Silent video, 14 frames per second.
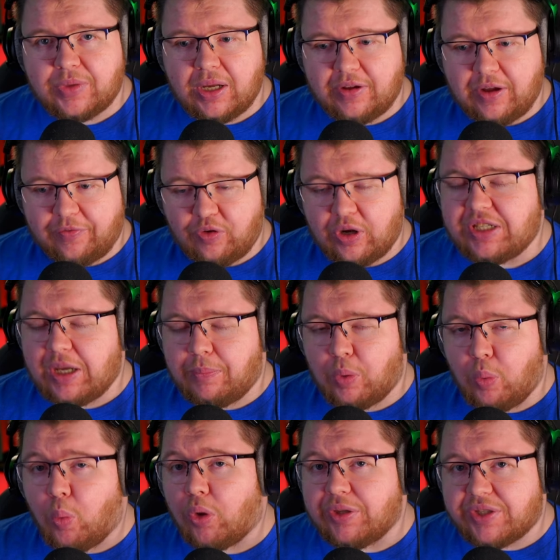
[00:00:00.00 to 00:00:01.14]
For example,
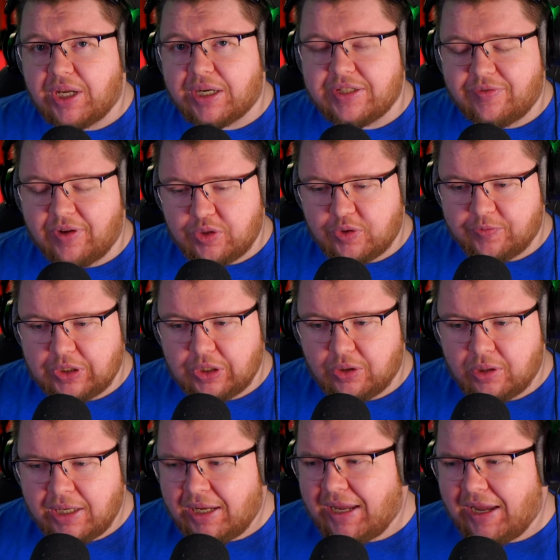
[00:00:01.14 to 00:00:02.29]
one satisfactory video.
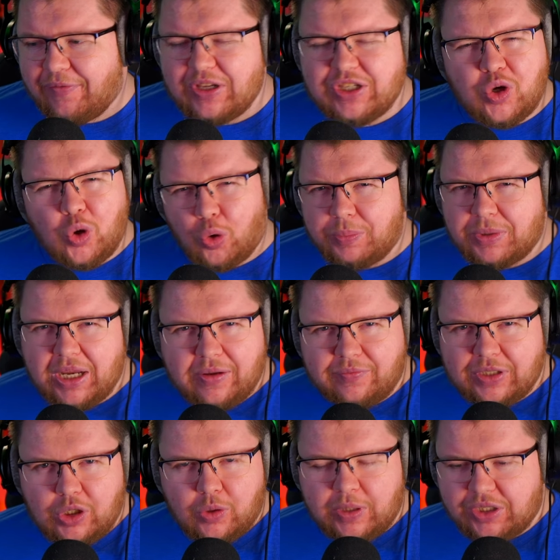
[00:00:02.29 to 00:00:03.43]
If it's an update
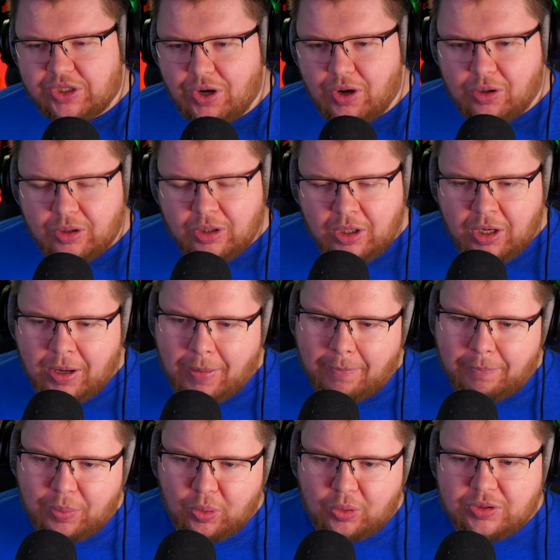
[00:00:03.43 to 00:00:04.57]
video, it's not.
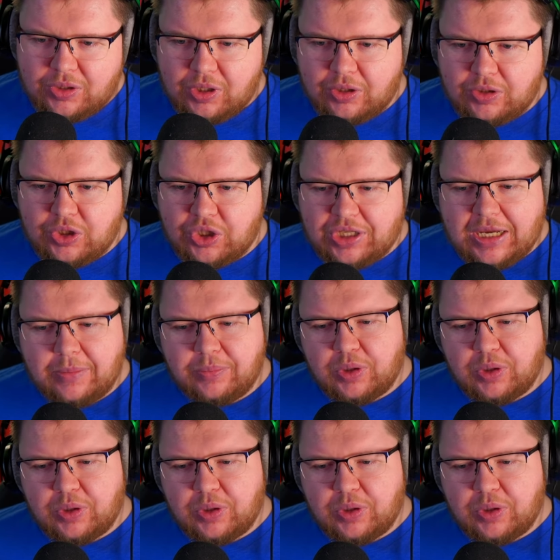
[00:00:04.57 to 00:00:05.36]
But to keep the